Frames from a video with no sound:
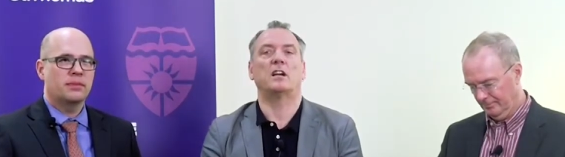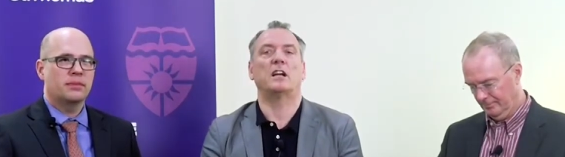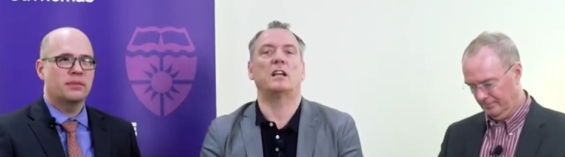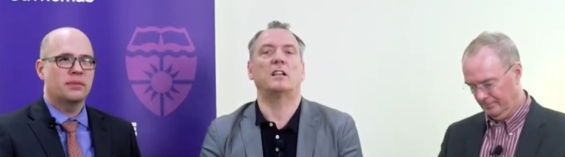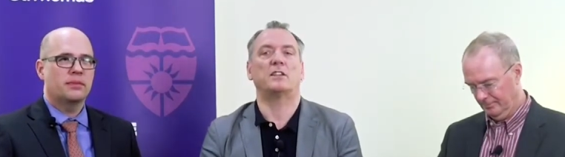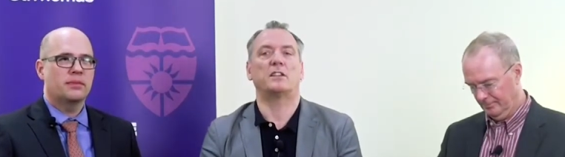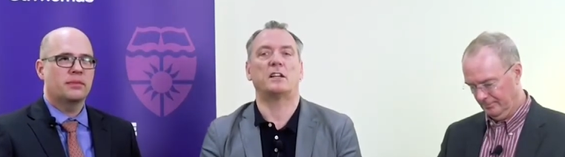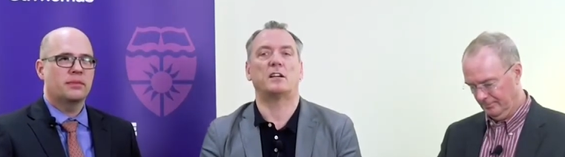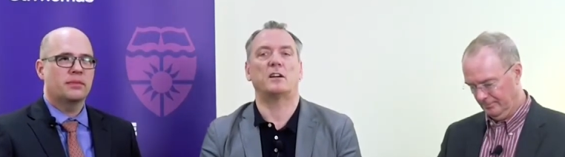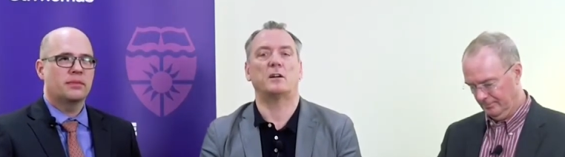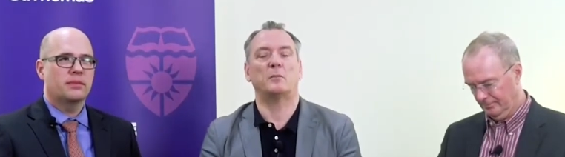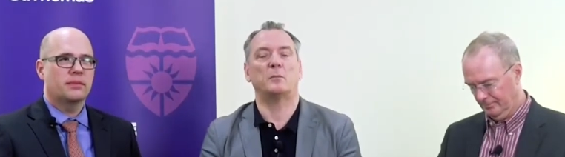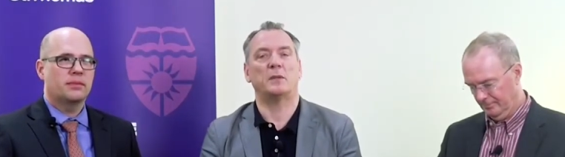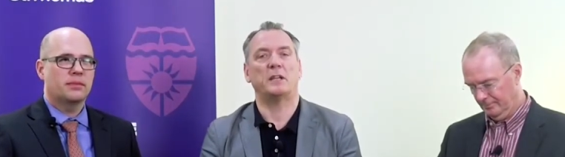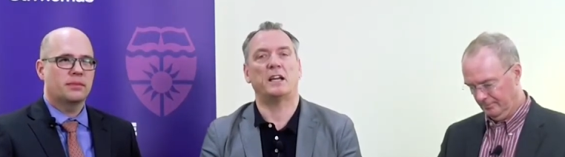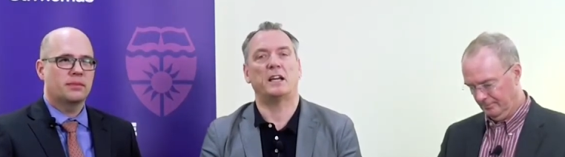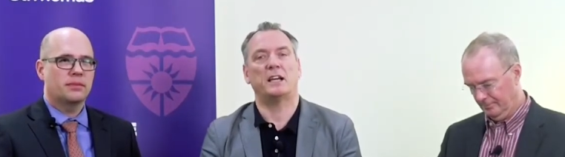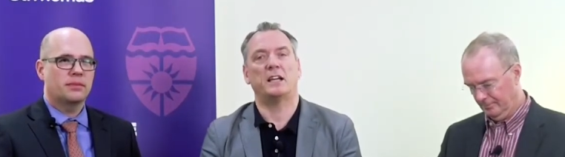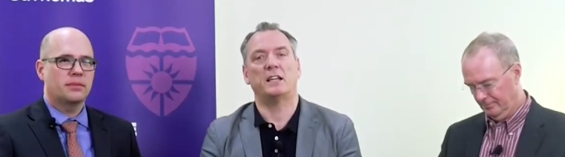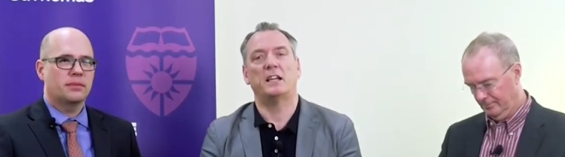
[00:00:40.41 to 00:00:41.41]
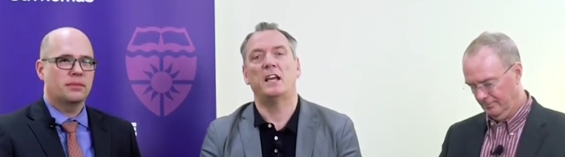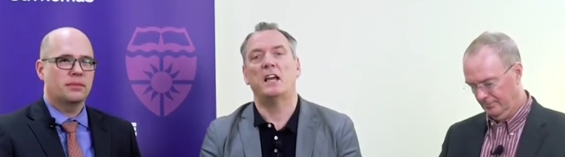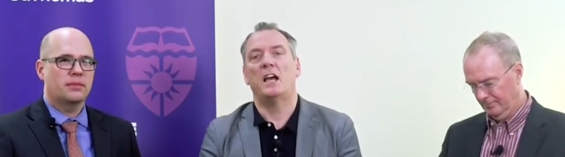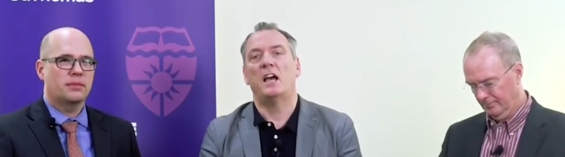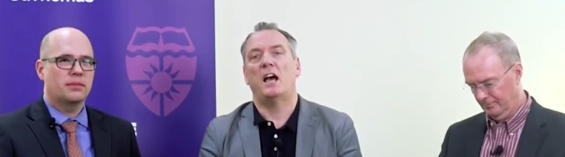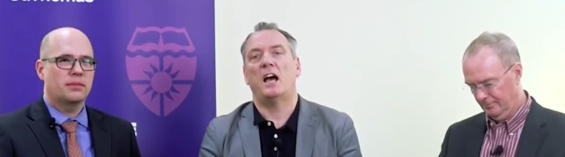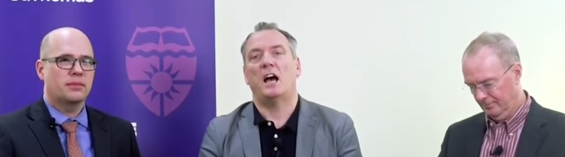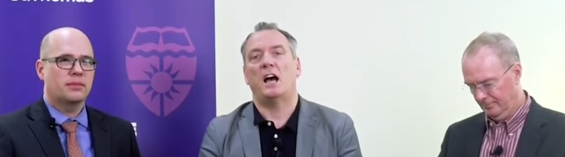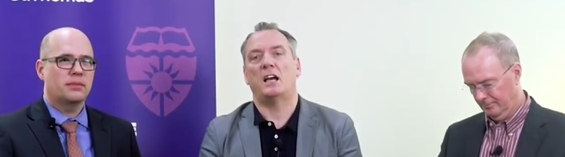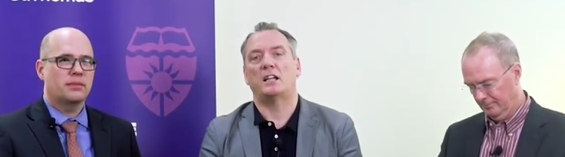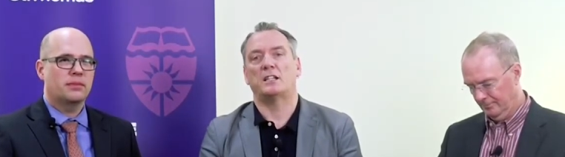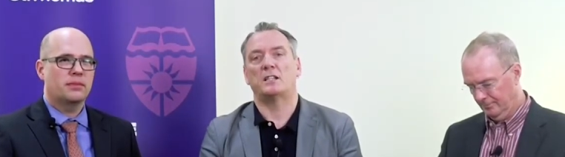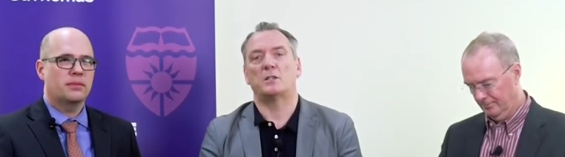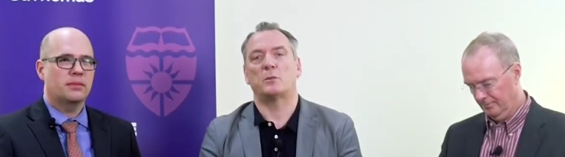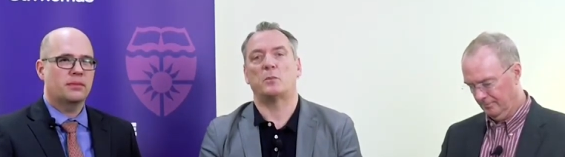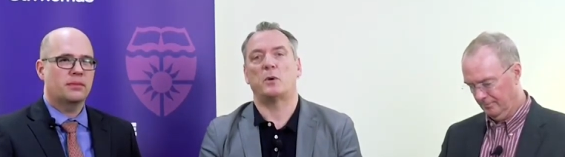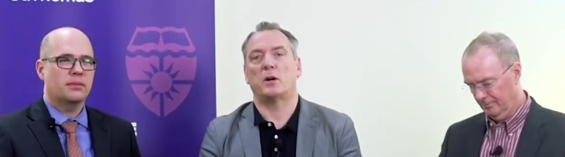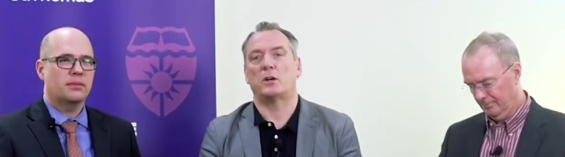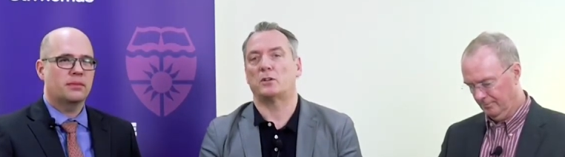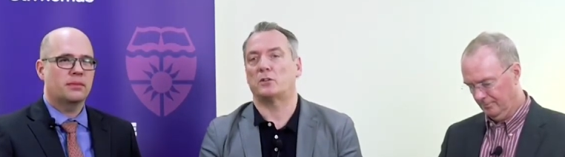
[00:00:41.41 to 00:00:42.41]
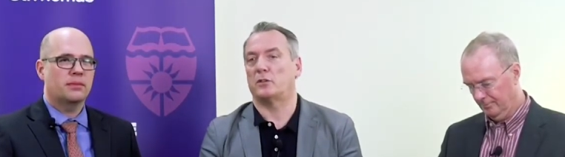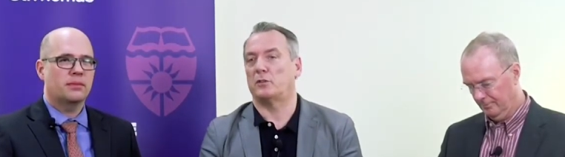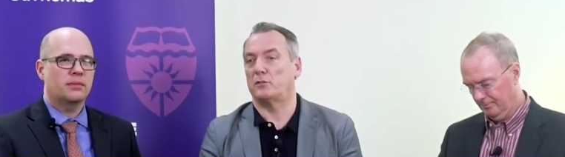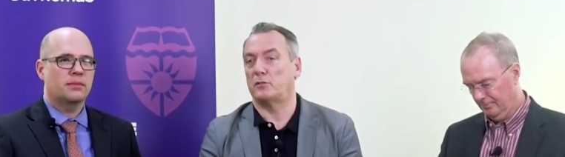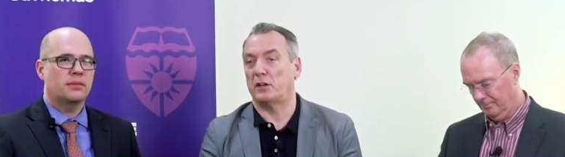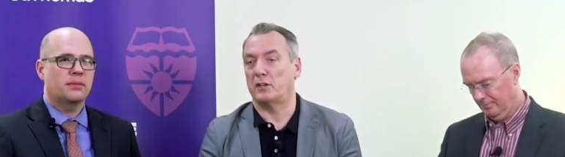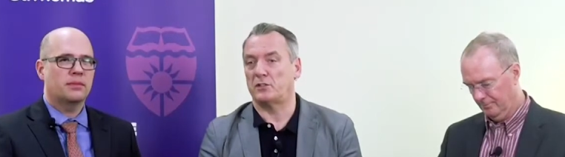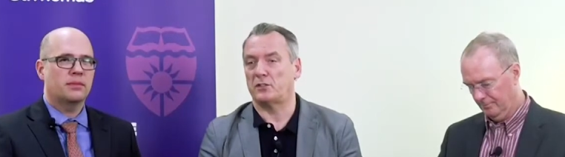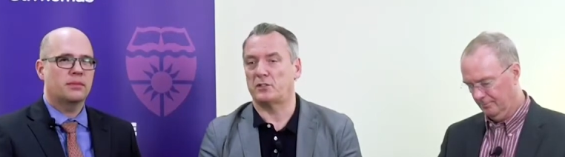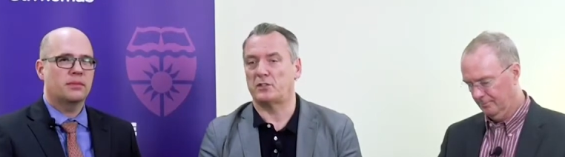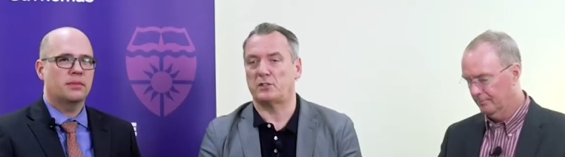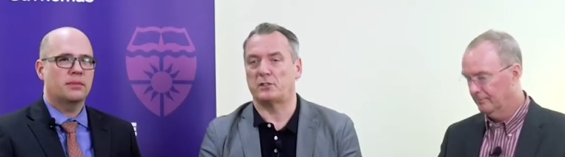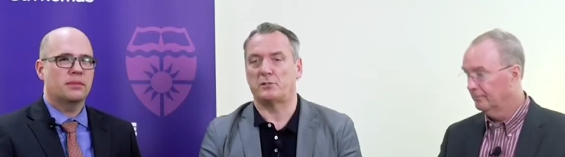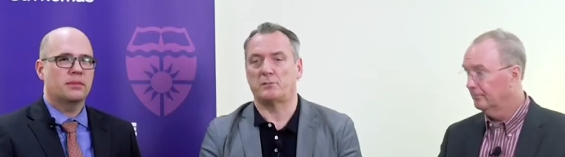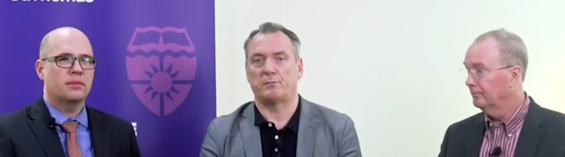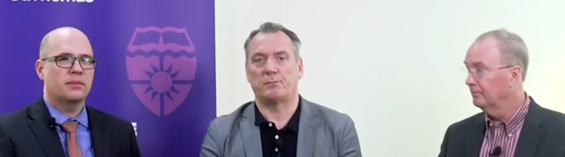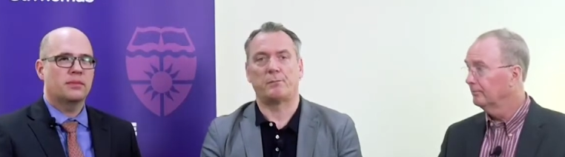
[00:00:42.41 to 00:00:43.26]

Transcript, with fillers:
Speaker 1: Healthcare MBA and is a partner at Fredrikson.